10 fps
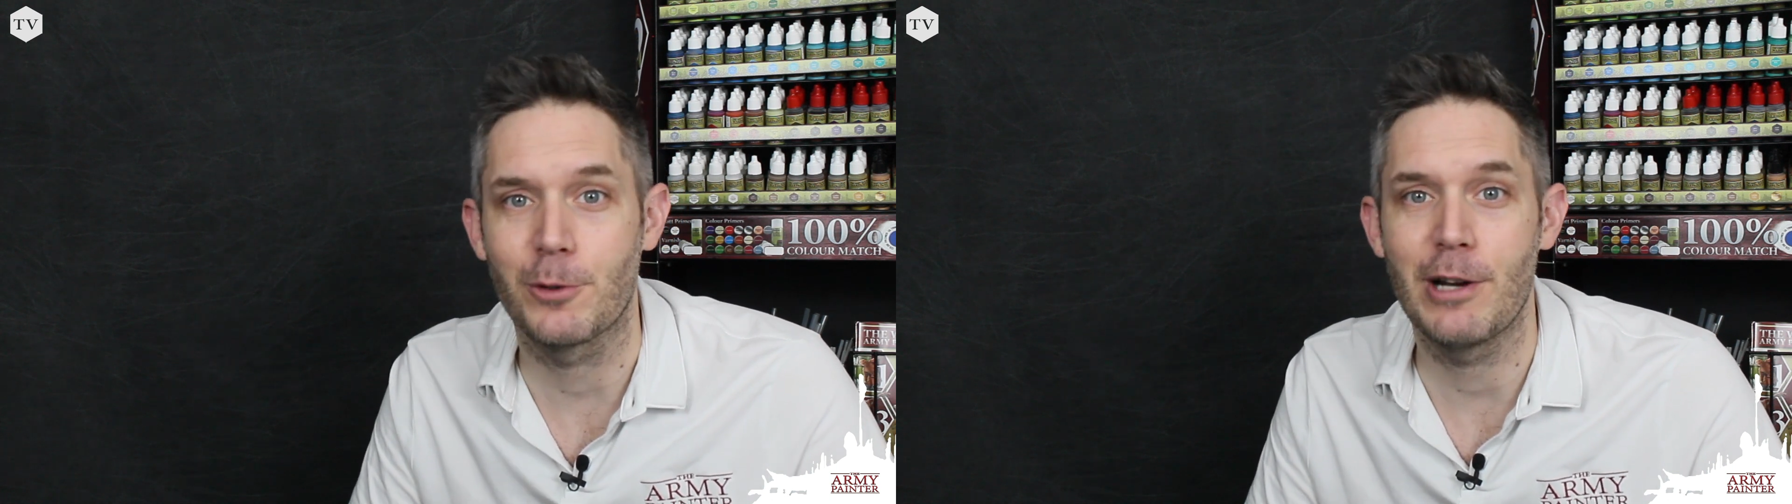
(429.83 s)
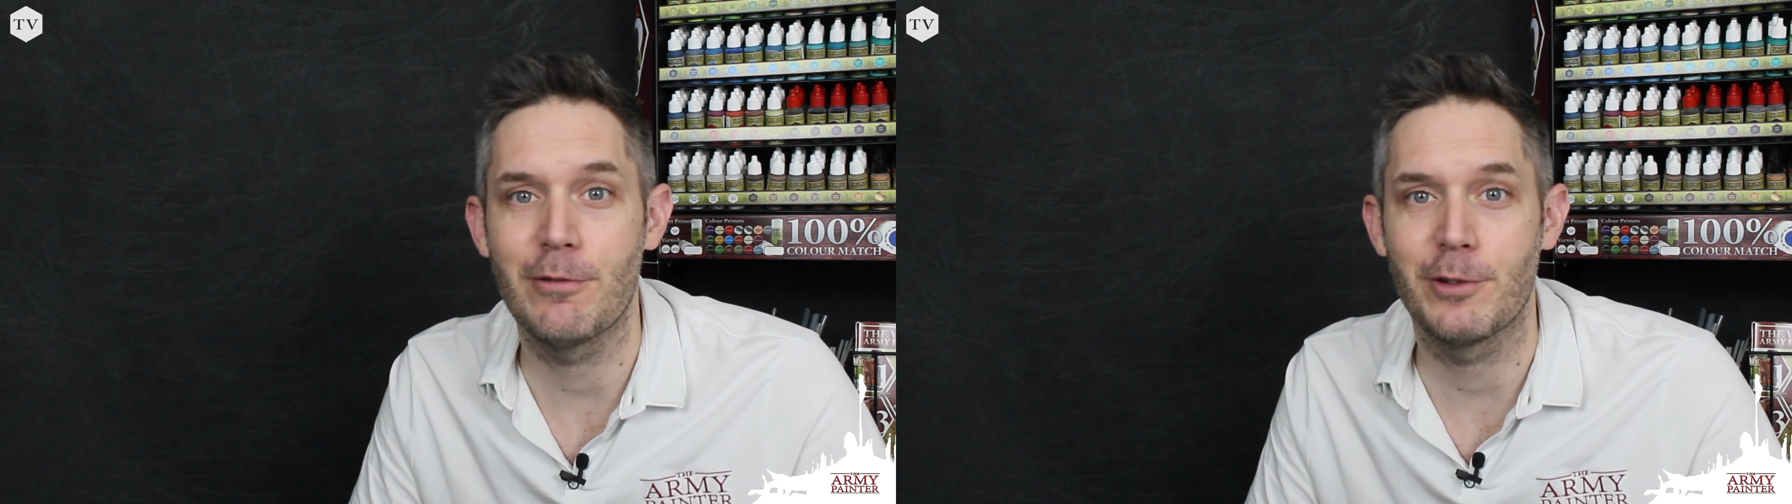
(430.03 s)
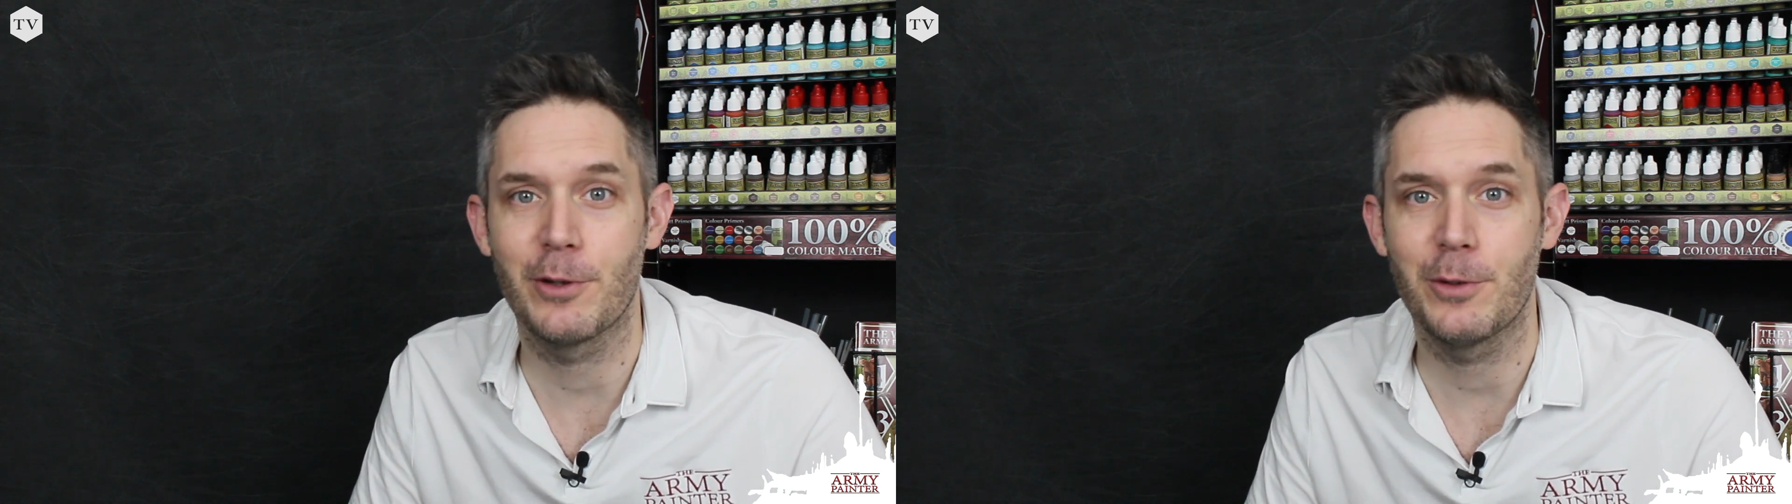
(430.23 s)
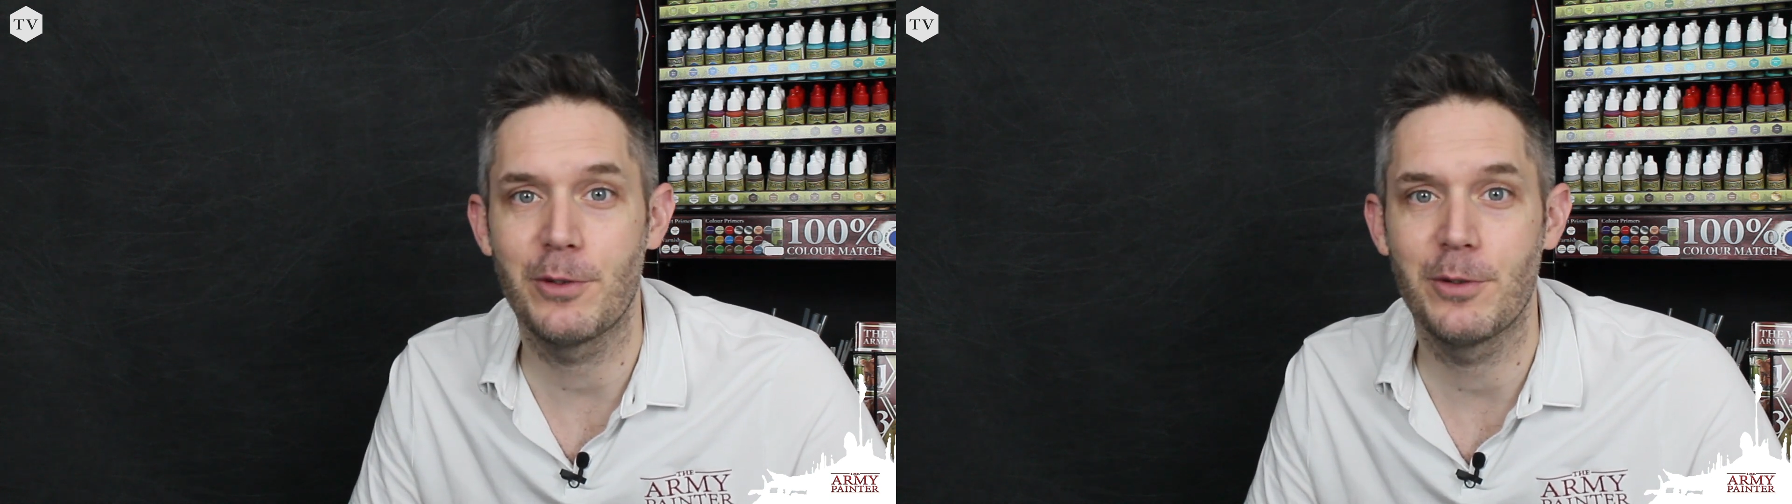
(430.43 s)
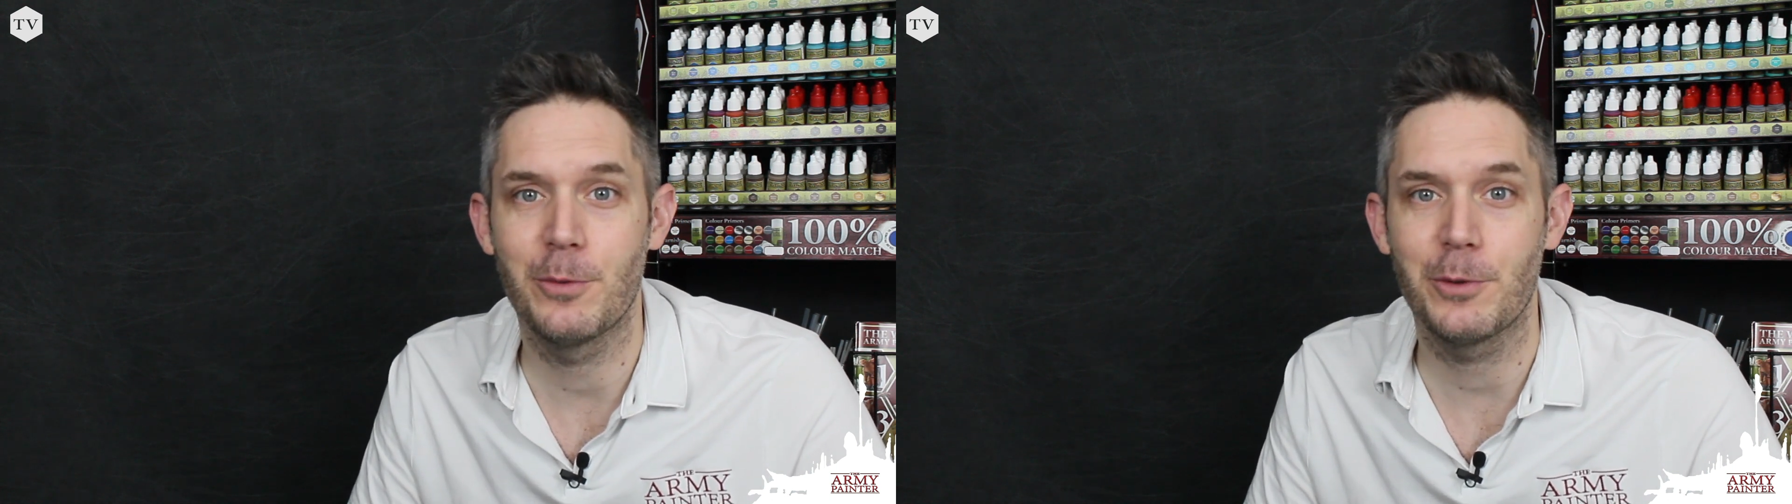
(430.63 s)
great
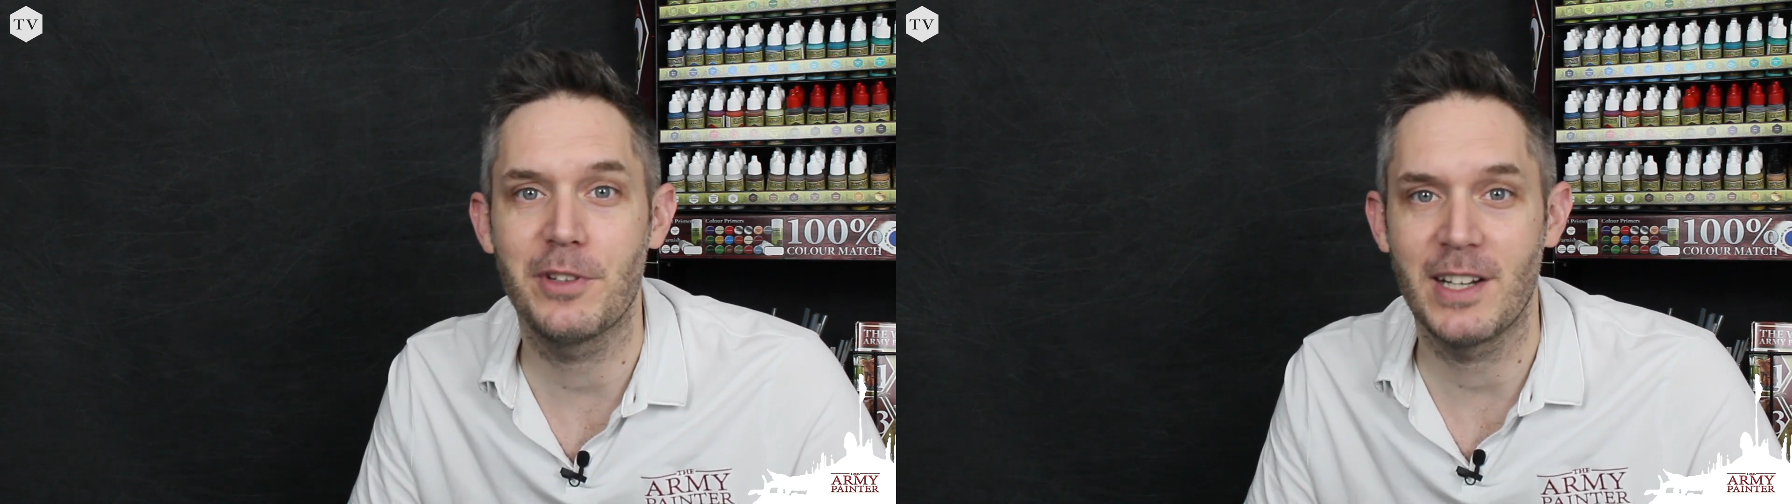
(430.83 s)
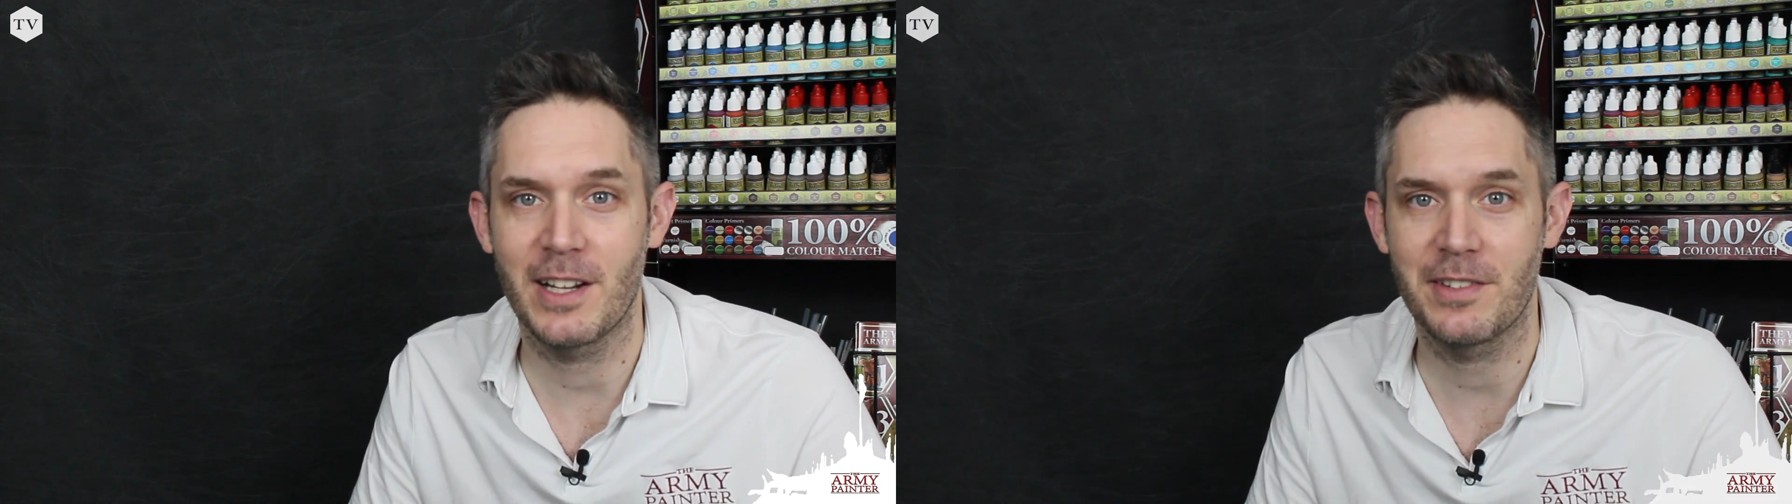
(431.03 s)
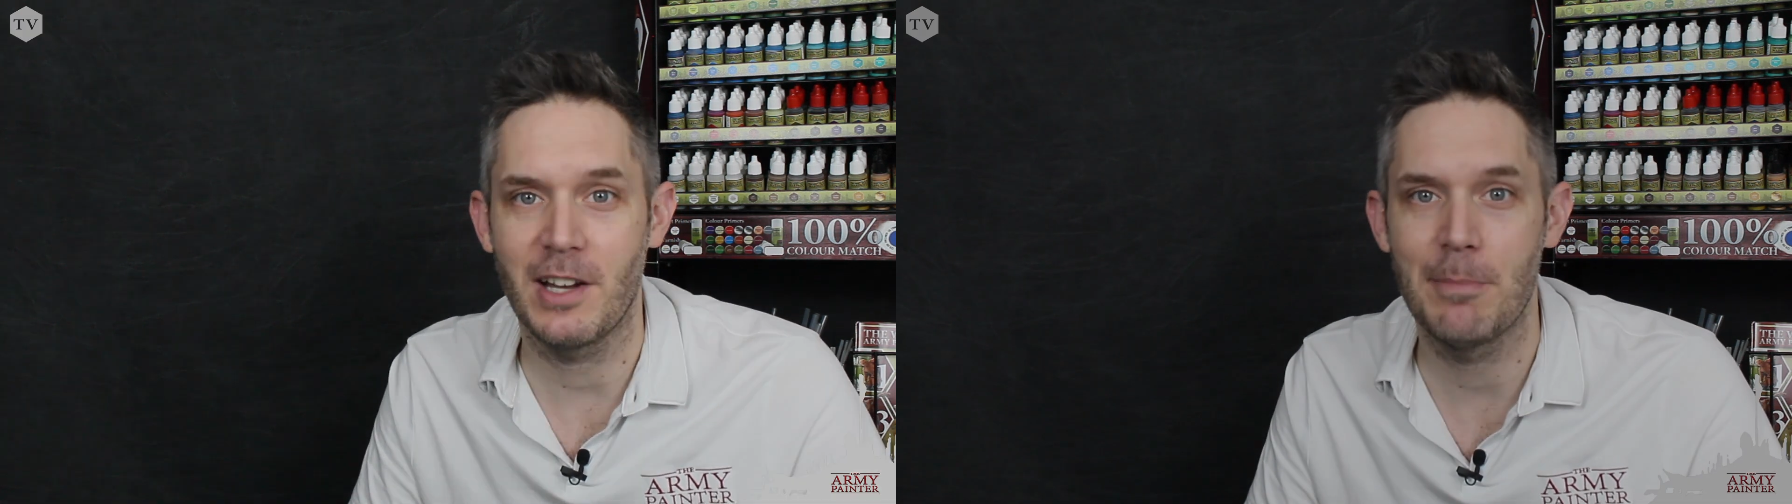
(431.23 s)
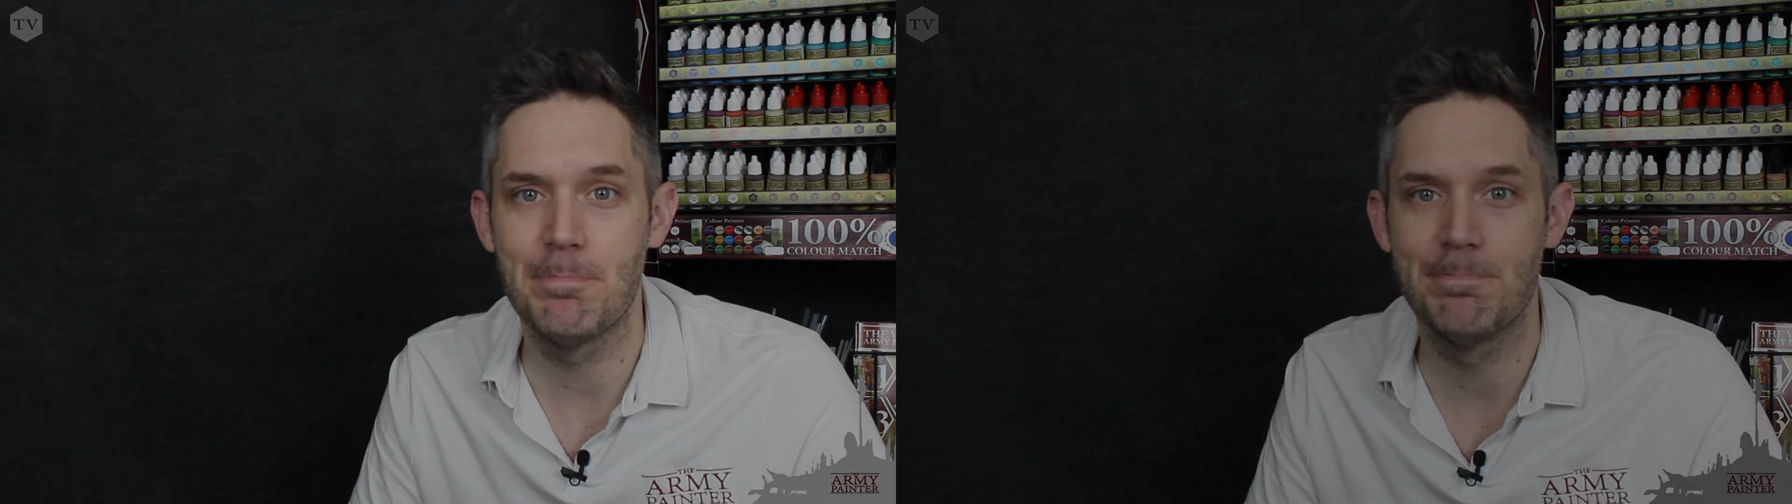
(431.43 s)
results. We'll see you next time.